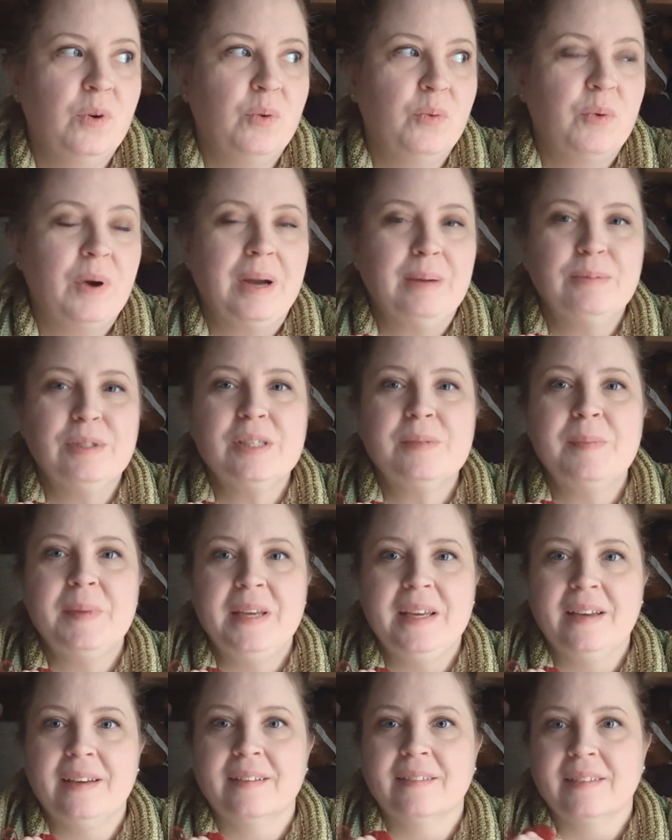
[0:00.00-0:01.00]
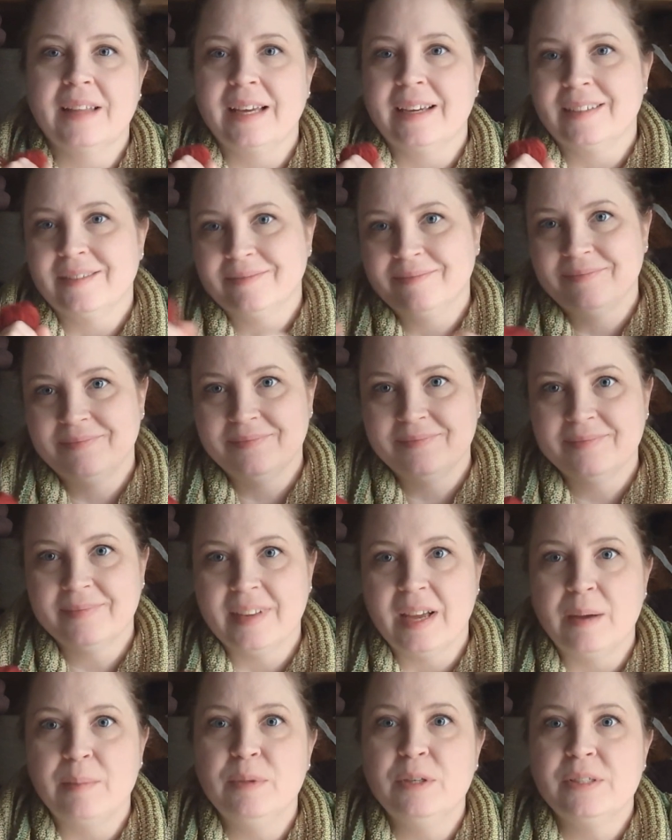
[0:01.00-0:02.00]
where I'm just being like,
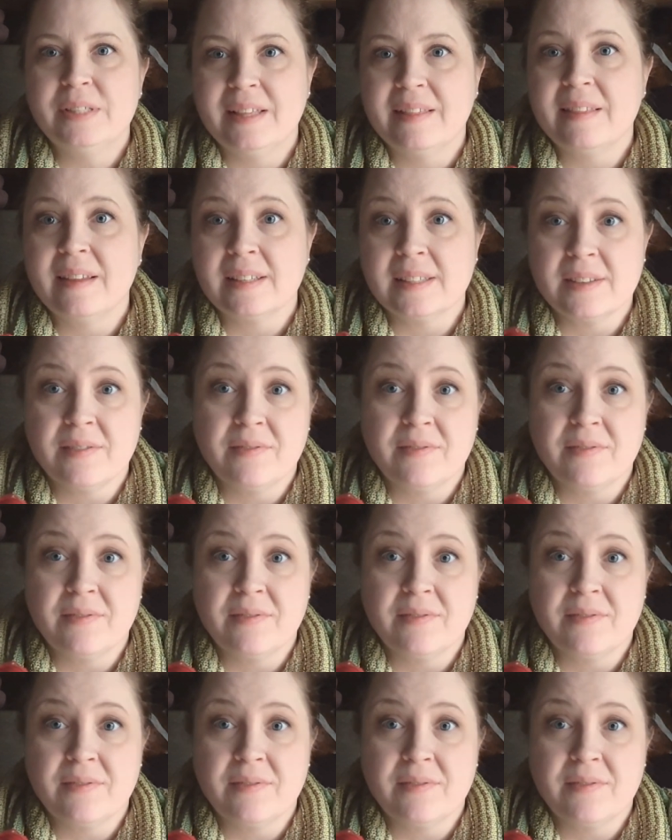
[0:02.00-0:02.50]
I'm using things